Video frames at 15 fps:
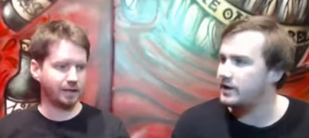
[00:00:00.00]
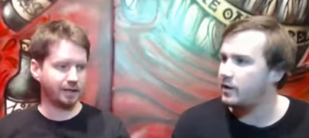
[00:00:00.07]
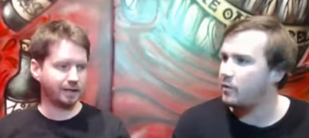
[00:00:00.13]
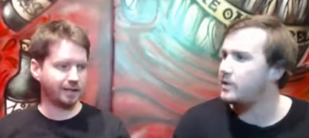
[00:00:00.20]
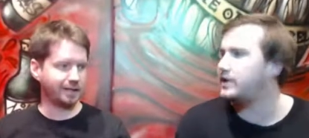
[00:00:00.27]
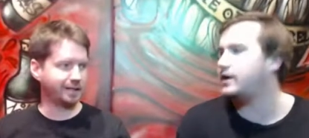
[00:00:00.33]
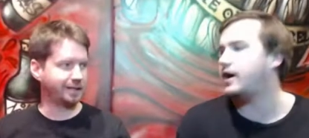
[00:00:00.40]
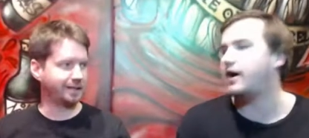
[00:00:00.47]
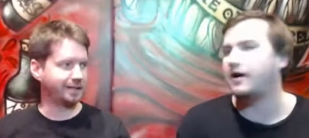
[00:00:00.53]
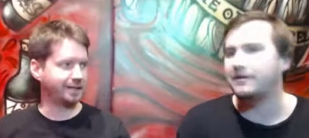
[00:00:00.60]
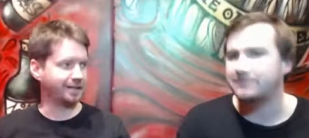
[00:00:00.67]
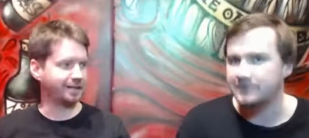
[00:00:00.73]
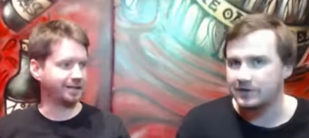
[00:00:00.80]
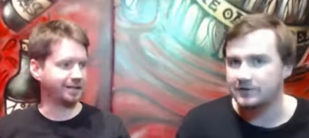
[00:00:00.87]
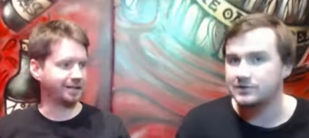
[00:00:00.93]
Speaker 1: a week
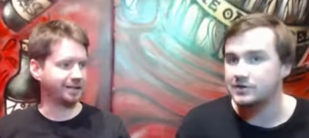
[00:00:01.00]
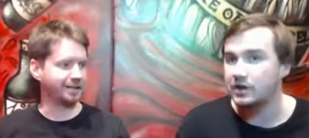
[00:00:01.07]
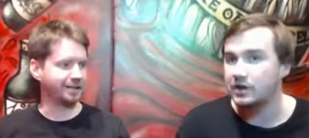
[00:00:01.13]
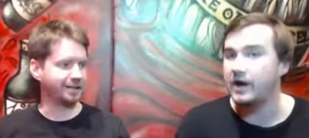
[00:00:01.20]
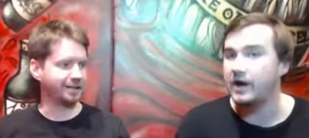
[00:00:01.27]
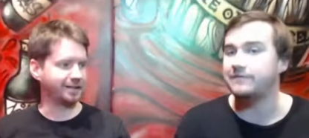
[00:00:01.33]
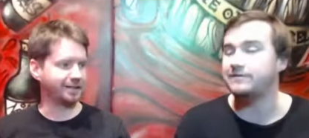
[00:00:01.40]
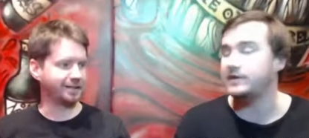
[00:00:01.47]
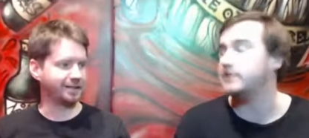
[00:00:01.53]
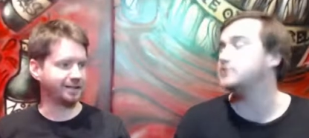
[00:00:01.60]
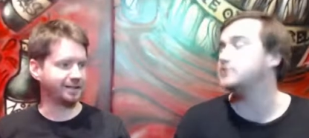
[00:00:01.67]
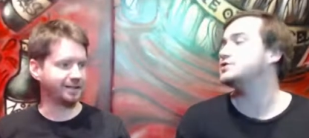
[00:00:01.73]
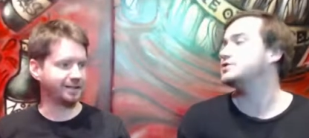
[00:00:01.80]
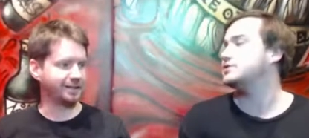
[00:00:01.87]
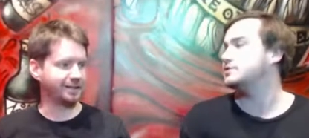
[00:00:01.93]
after July
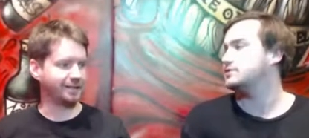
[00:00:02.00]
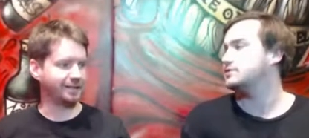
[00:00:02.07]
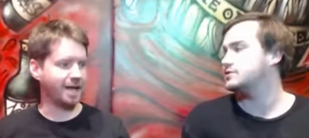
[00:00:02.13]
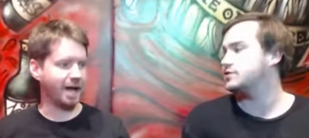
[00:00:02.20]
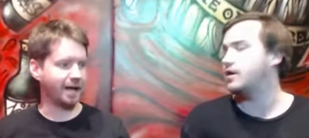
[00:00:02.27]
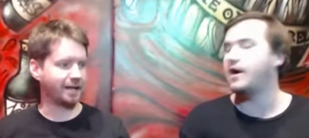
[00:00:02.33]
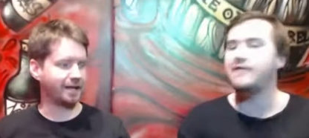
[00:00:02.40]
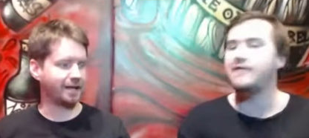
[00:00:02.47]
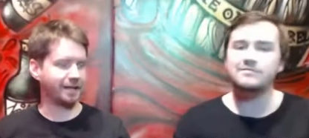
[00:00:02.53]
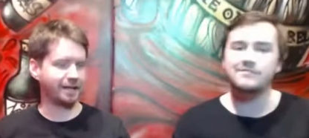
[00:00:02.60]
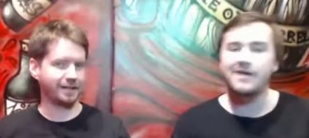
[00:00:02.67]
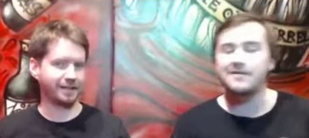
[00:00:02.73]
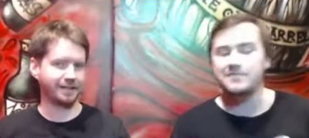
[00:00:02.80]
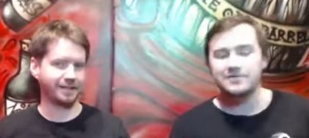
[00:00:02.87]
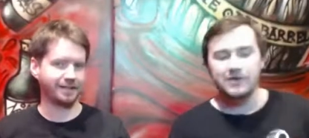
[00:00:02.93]
finished. Yeah. So
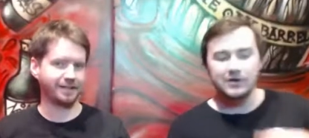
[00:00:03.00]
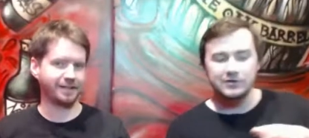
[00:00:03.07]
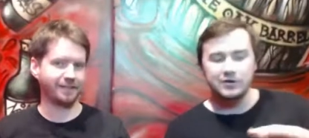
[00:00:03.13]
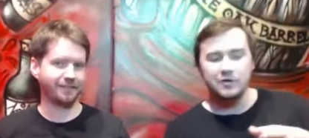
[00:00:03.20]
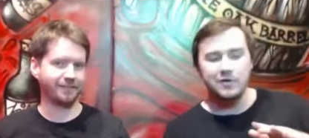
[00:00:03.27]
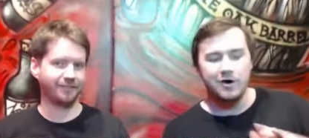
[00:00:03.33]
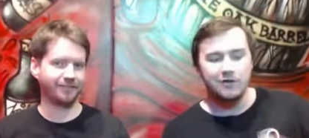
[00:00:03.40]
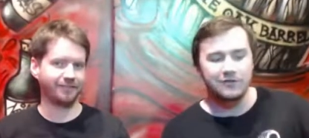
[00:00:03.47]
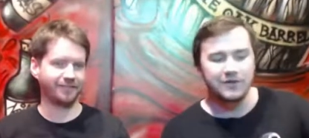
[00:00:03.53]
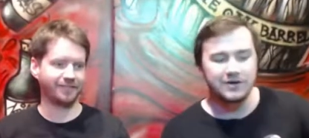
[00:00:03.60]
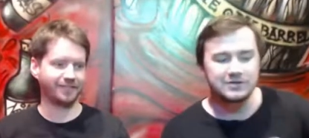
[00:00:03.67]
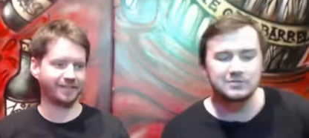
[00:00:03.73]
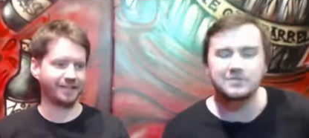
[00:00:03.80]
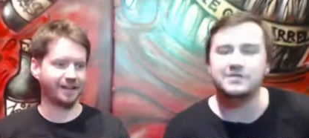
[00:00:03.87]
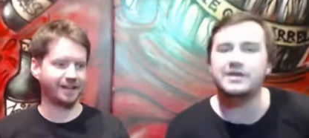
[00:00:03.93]
I'm, I'm not too well
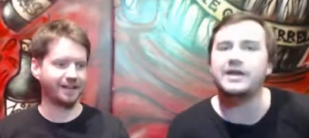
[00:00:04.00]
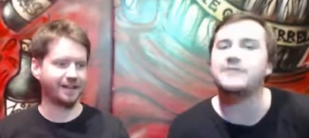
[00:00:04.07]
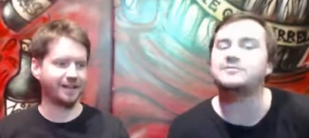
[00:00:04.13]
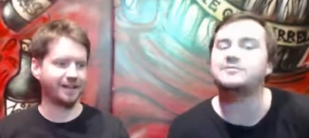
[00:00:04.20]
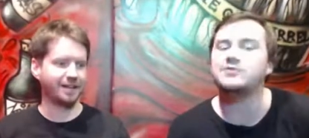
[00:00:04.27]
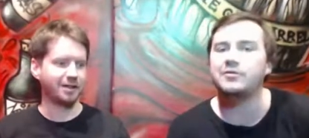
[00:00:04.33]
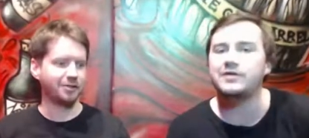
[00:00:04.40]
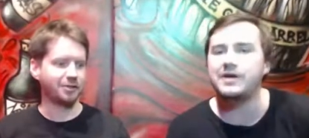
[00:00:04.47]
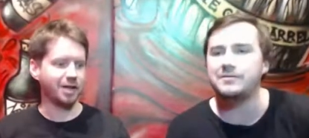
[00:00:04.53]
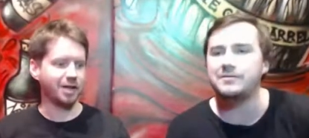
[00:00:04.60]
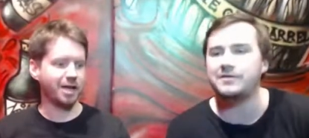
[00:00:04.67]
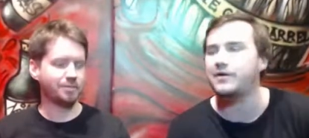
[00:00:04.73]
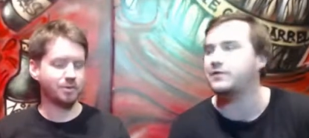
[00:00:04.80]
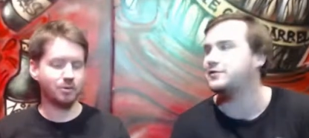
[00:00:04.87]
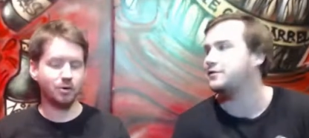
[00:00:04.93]
versed with the heaps normal
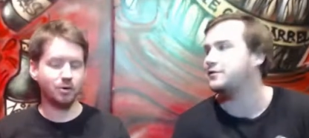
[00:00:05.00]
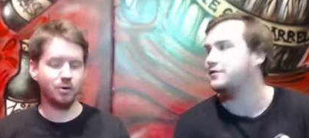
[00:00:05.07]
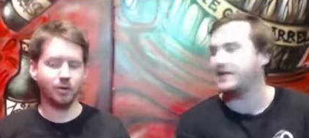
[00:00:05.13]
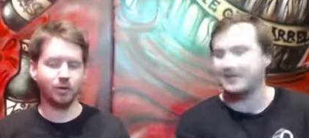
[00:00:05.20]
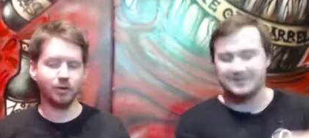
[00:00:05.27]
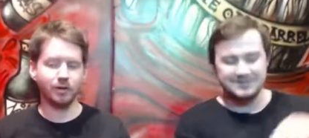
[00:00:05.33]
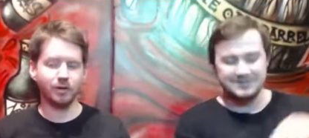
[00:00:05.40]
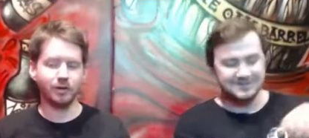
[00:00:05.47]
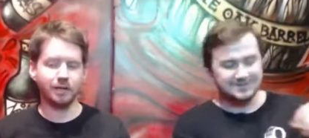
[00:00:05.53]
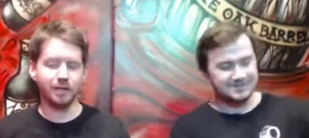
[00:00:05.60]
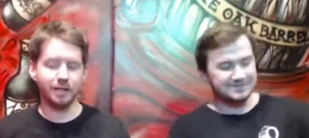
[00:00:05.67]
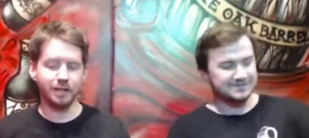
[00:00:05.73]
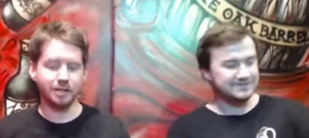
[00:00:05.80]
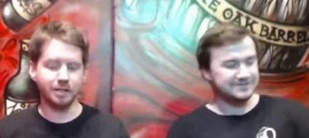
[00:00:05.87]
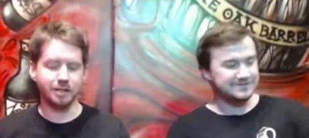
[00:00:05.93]
yet. The heaps normal things.
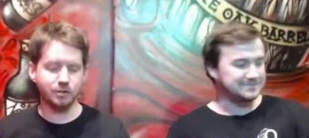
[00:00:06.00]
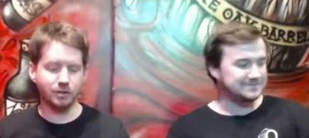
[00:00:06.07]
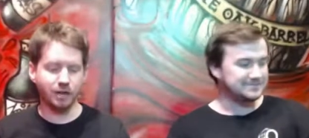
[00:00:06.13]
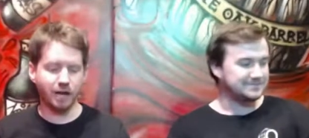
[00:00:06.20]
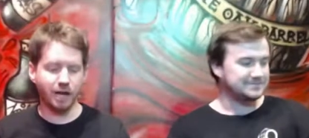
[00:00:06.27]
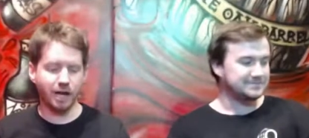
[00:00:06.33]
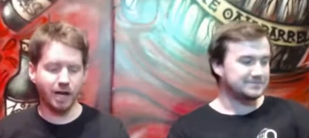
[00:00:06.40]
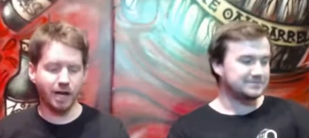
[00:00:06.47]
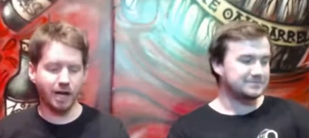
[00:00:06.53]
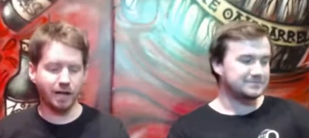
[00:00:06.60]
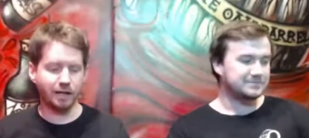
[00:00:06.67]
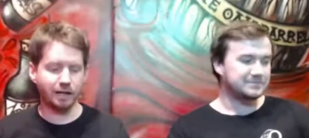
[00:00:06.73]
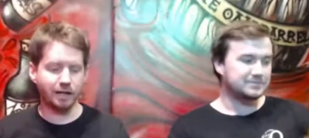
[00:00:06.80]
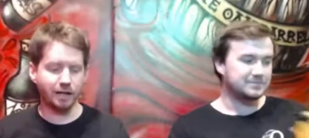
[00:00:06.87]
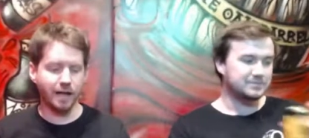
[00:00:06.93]
Speaker 2: is
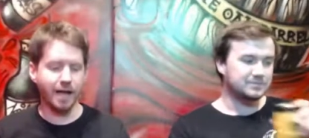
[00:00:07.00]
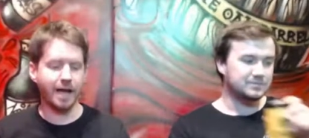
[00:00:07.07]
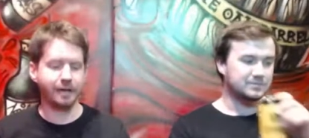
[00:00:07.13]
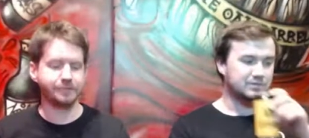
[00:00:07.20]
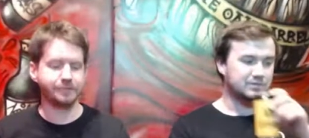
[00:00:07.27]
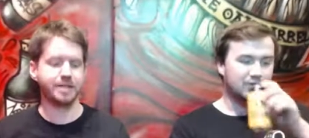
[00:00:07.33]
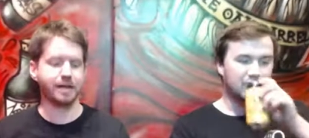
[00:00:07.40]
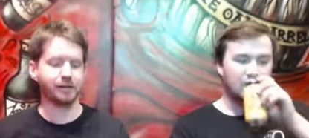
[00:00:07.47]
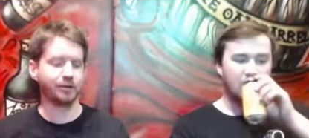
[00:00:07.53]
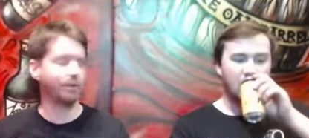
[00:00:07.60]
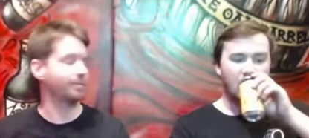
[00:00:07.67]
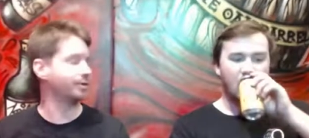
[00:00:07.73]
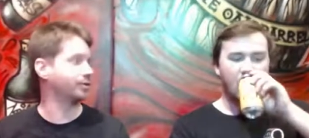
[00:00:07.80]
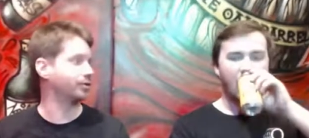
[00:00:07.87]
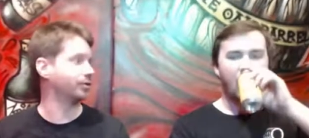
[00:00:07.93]
uh, hands down
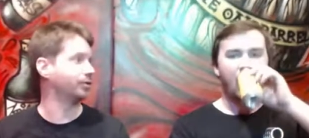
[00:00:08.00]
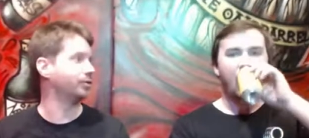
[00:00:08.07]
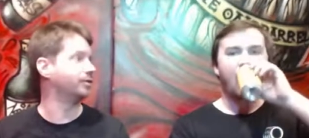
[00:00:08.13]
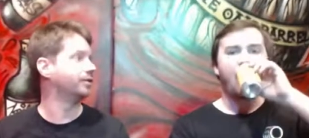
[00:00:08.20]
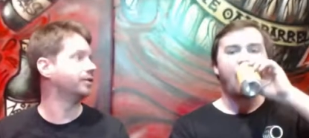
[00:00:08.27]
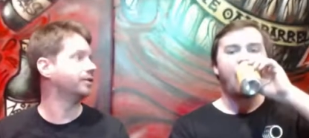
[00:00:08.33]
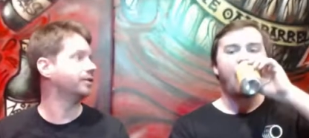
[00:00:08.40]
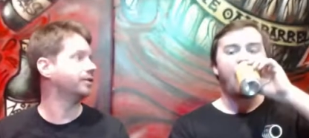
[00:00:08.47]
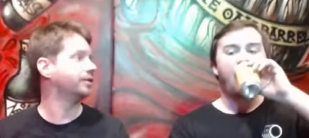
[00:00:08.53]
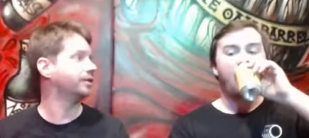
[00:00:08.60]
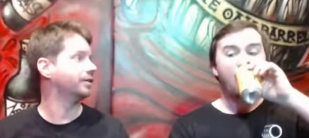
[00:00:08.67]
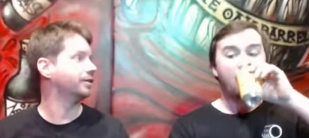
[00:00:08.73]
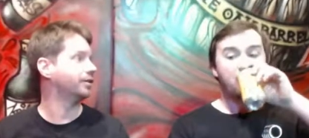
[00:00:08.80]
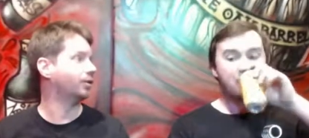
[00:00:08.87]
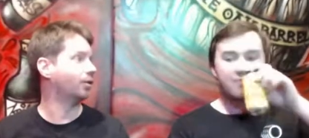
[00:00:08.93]
got me through
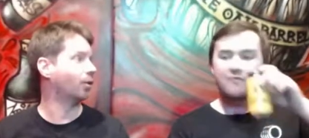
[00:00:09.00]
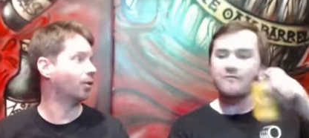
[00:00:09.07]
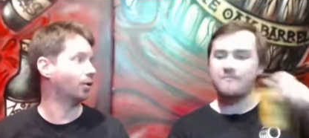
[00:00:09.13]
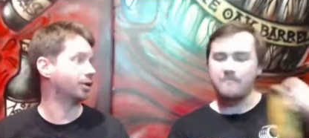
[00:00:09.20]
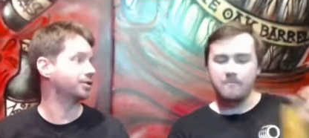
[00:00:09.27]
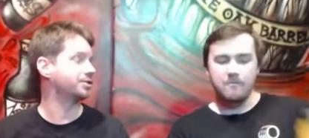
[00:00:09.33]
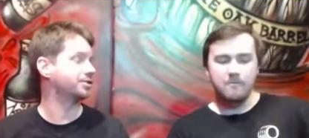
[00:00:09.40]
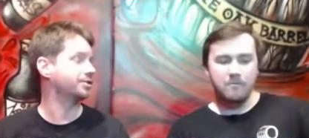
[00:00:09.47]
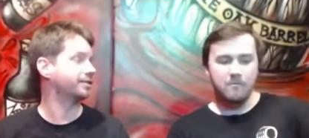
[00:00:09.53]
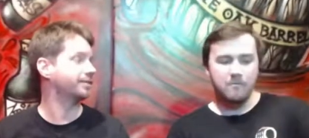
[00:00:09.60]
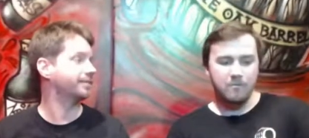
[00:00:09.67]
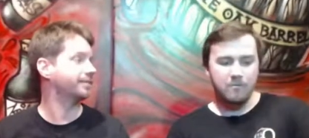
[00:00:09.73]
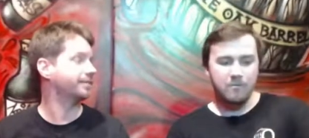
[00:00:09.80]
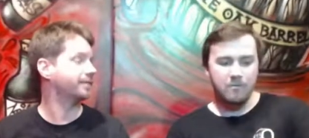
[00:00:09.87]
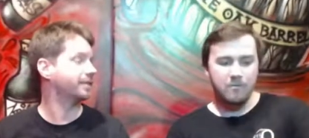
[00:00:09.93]
mm. August.
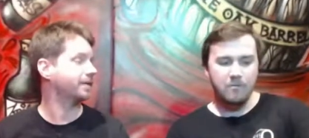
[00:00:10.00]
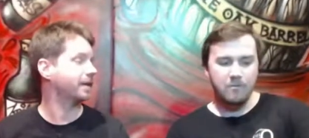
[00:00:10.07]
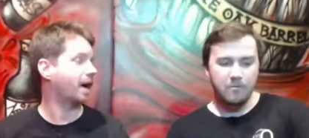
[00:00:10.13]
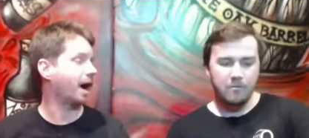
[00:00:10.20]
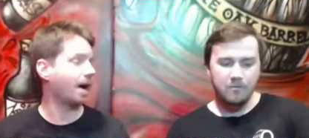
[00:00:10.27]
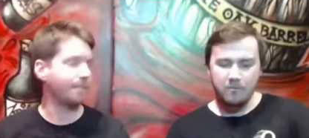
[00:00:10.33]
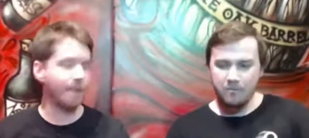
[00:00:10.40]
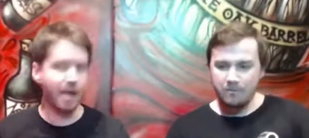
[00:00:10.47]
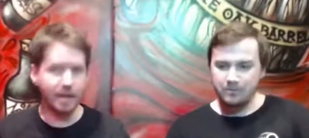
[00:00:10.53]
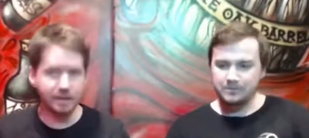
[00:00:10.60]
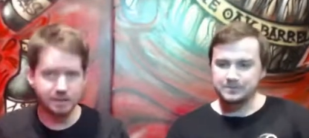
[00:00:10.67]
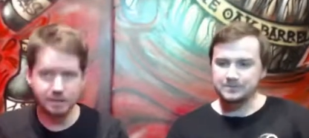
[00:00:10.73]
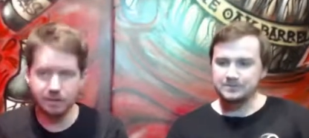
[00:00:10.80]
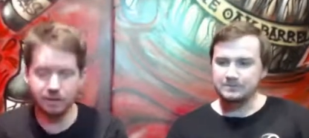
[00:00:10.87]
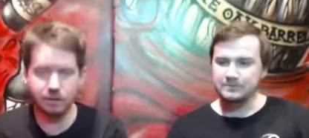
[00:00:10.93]
Mm.
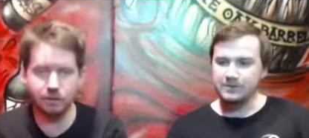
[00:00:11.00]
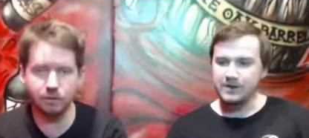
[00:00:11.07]
excellent